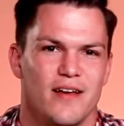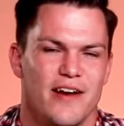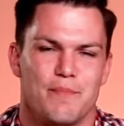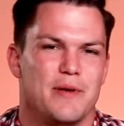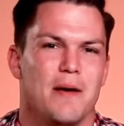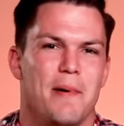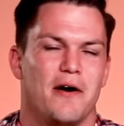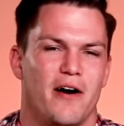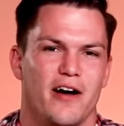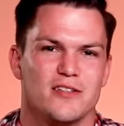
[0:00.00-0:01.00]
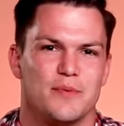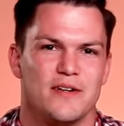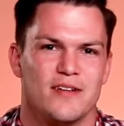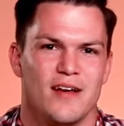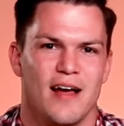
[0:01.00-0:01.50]
And to be a better
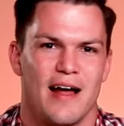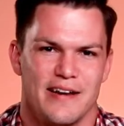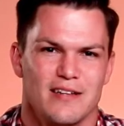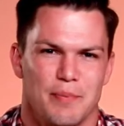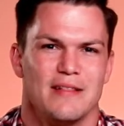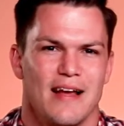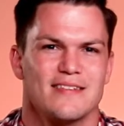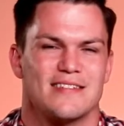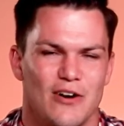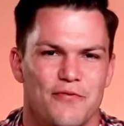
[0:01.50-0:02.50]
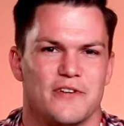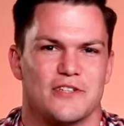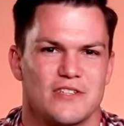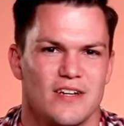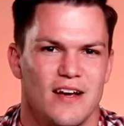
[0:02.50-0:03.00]
husband, I need to be less
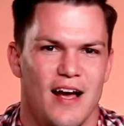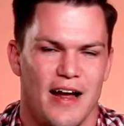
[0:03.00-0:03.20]
selfish.